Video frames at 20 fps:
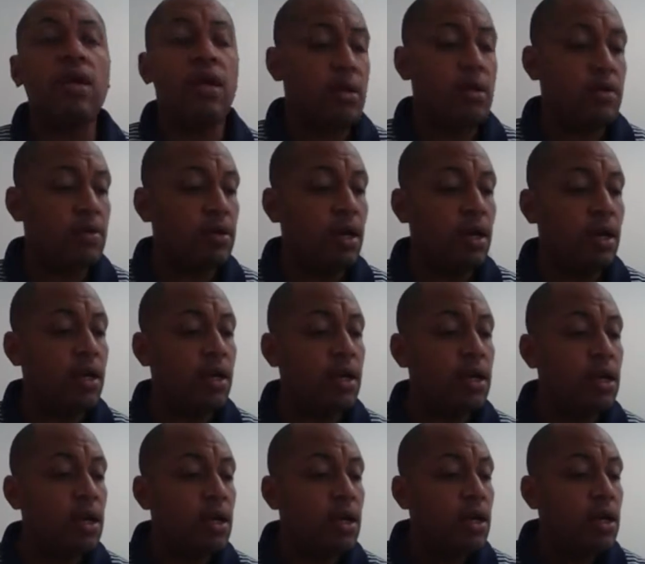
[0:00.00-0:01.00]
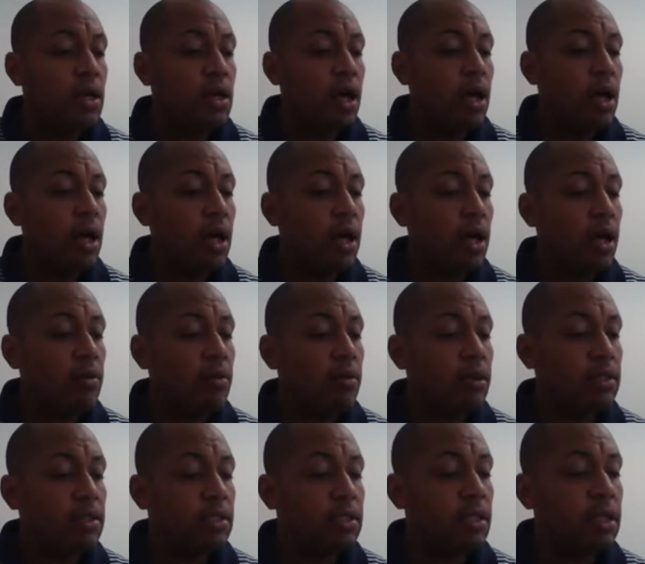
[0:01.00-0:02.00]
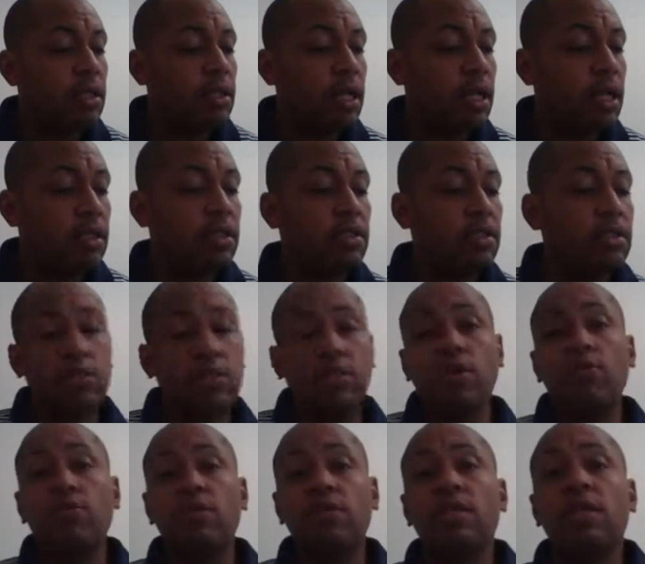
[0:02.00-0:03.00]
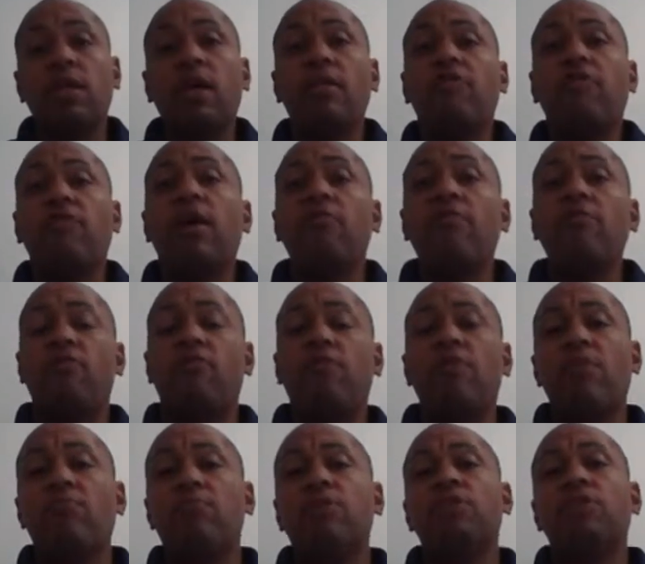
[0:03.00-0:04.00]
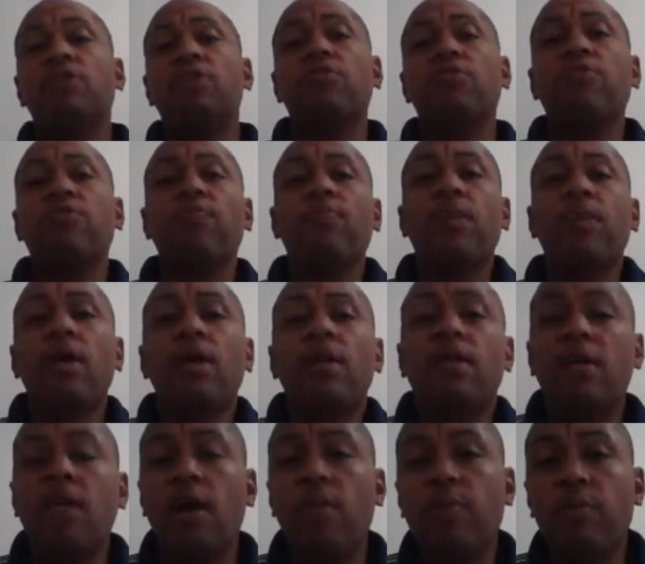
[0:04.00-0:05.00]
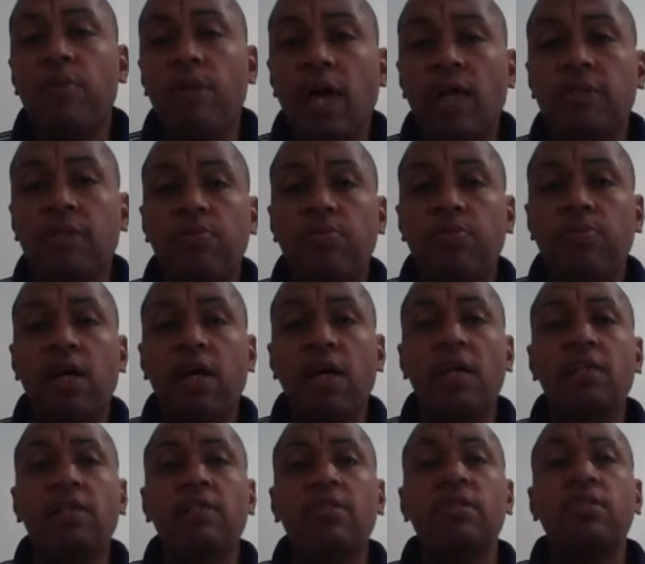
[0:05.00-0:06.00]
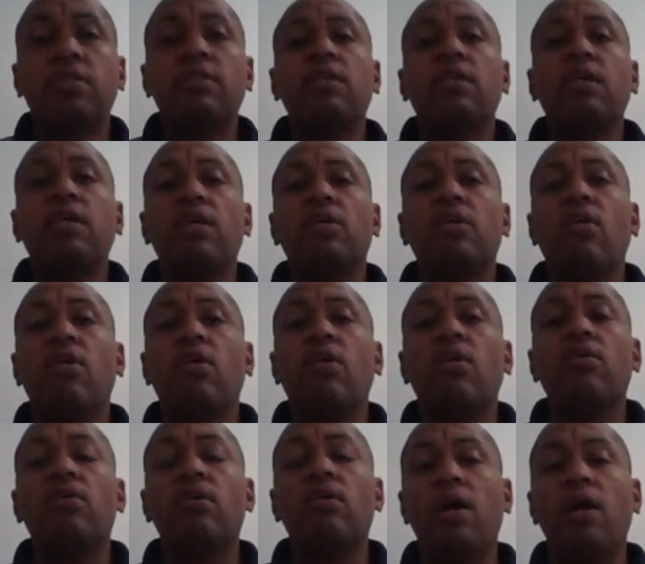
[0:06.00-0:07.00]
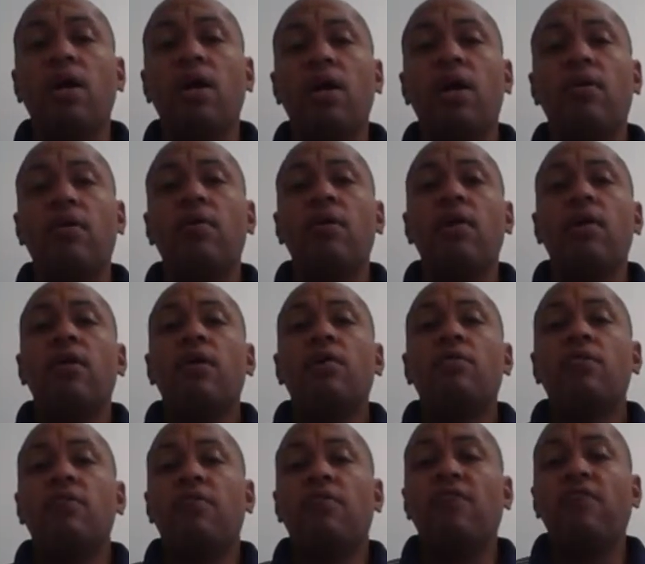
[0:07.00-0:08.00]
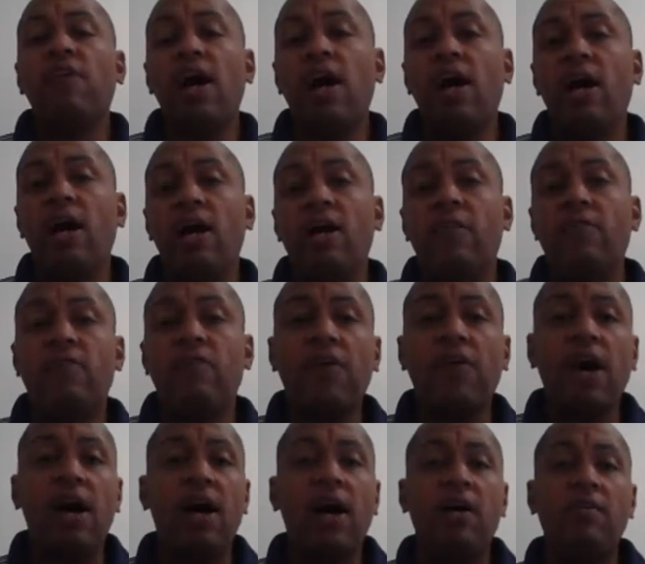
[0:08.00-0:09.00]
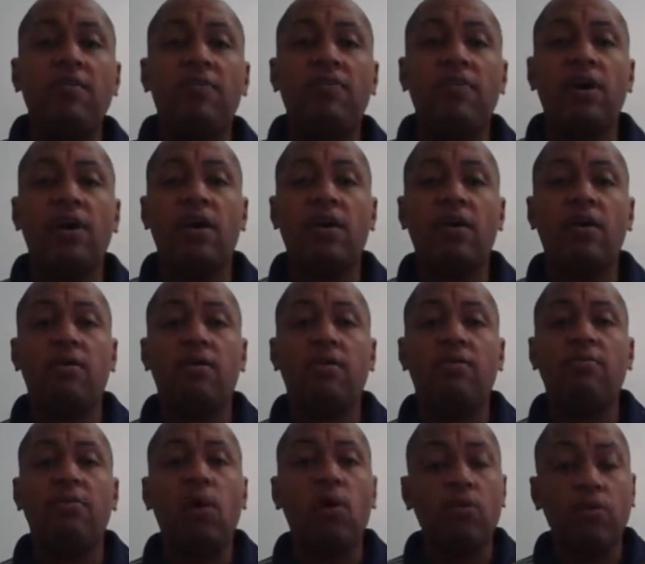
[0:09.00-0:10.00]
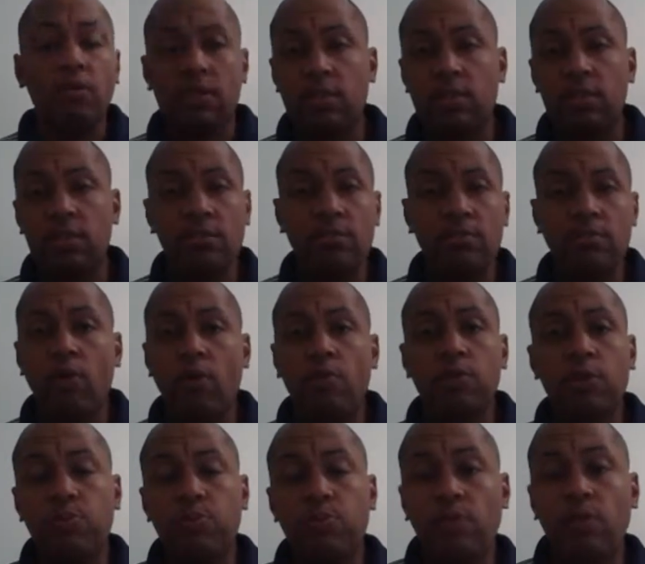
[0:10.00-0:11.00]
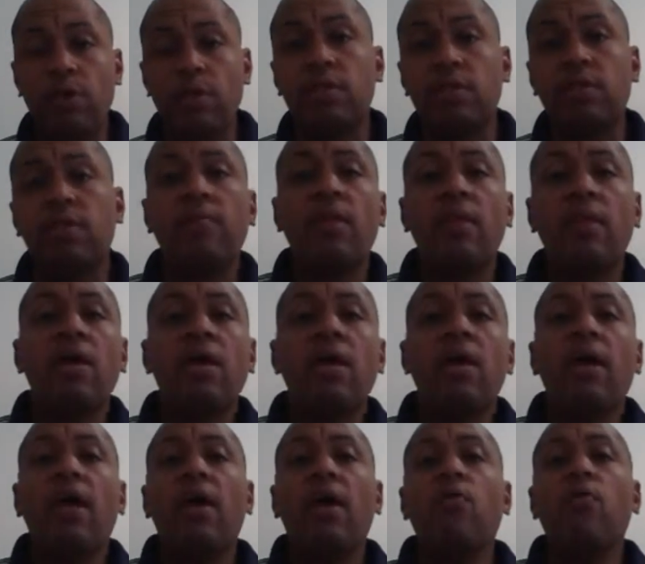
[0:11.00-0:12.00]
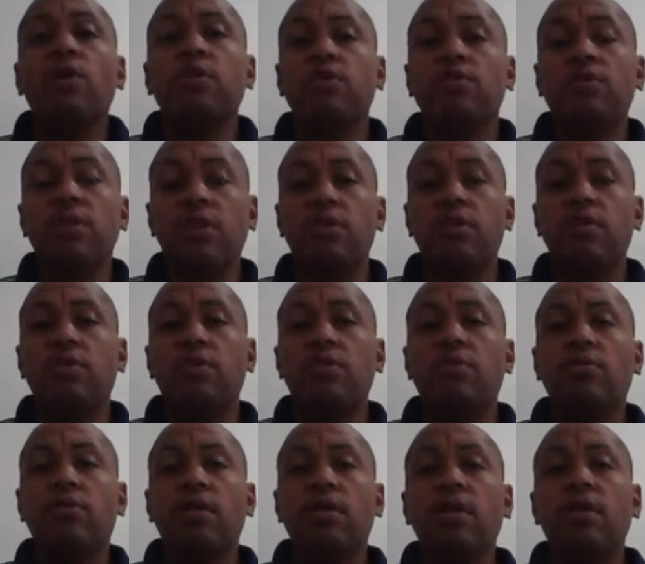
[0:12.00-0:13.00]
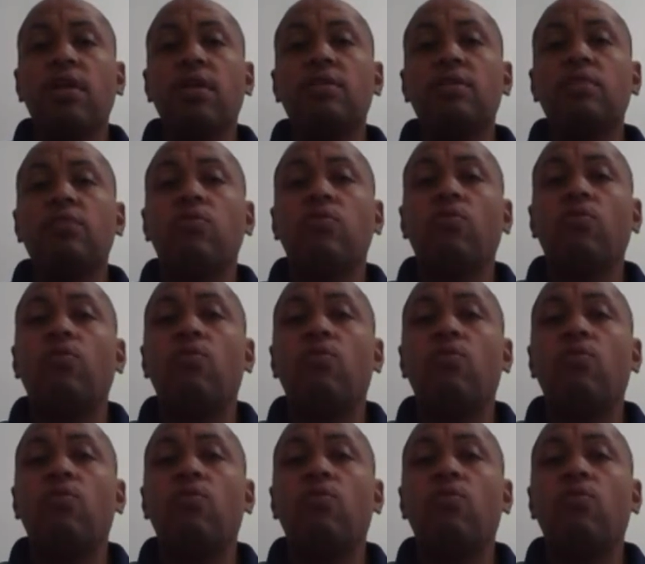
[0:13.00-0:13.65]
that, okay? Let's see. Next is your $13.95, your Family Shield. The company has in place this thing called your five bonus points, and what you need to do is